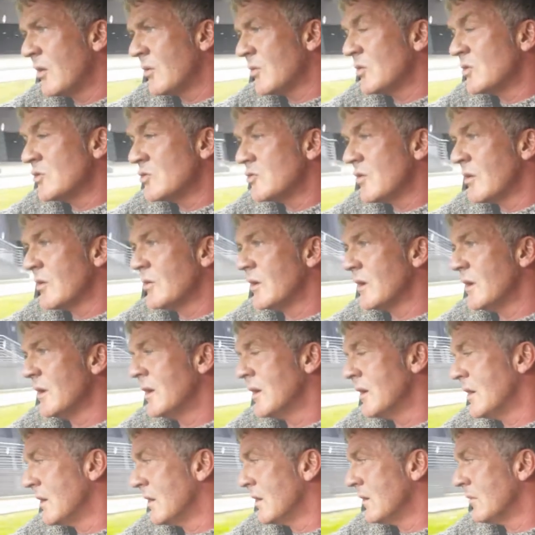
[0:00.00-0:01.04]
controlling
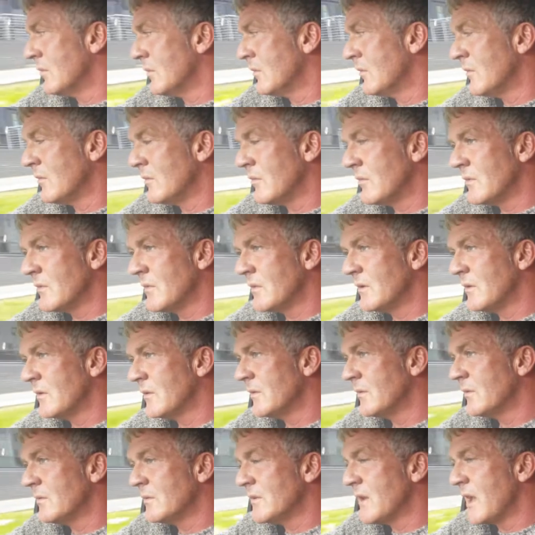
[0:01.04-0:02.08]

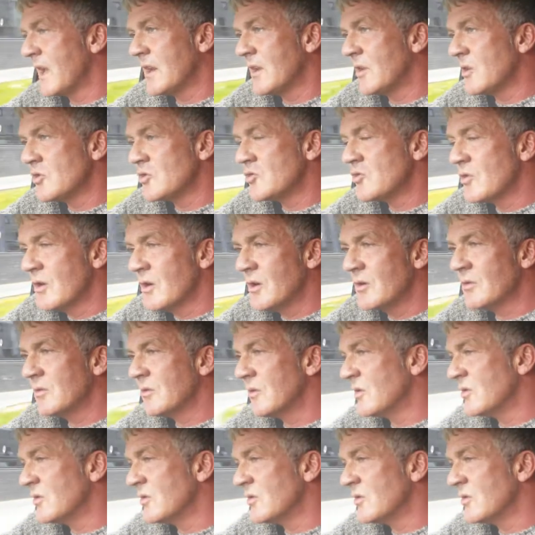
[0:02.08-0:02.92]
head control,